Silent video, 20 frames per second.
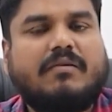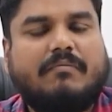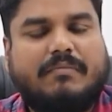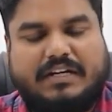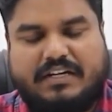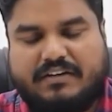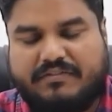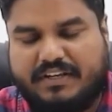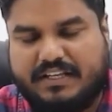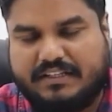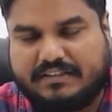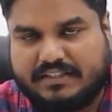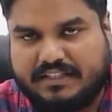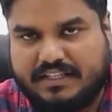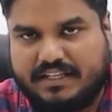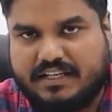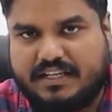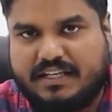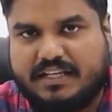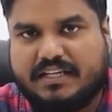but we
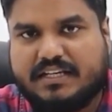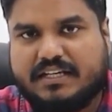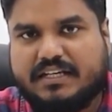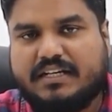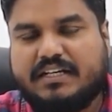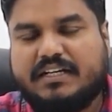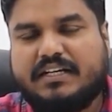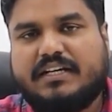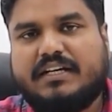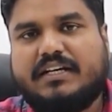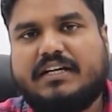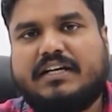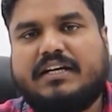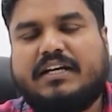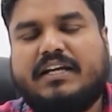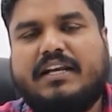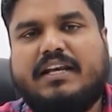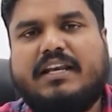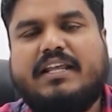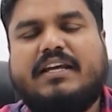see
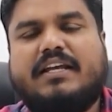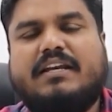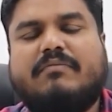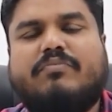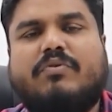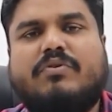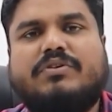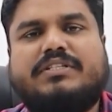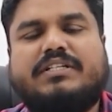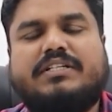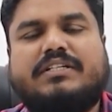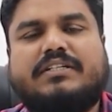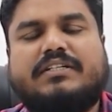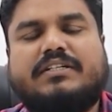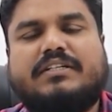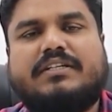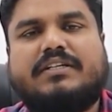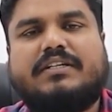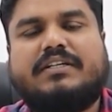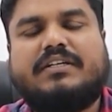illegal
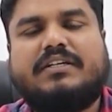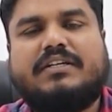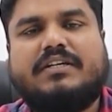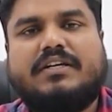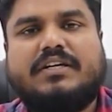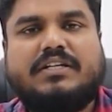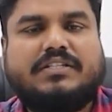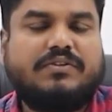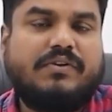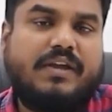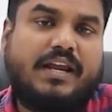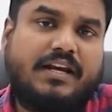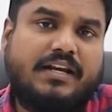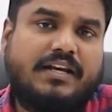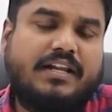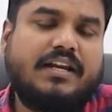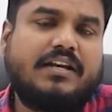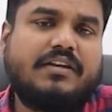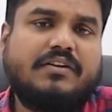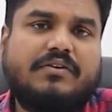poaching. So
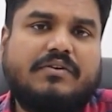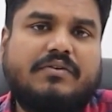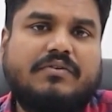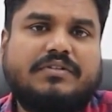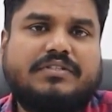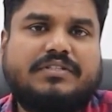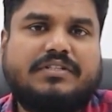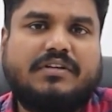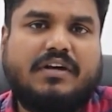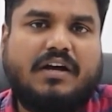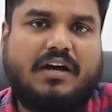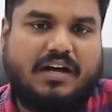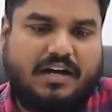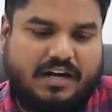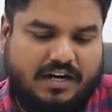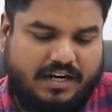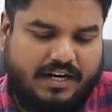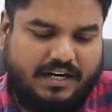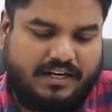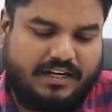Indian Coast
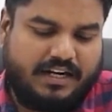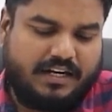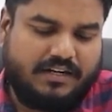Guard,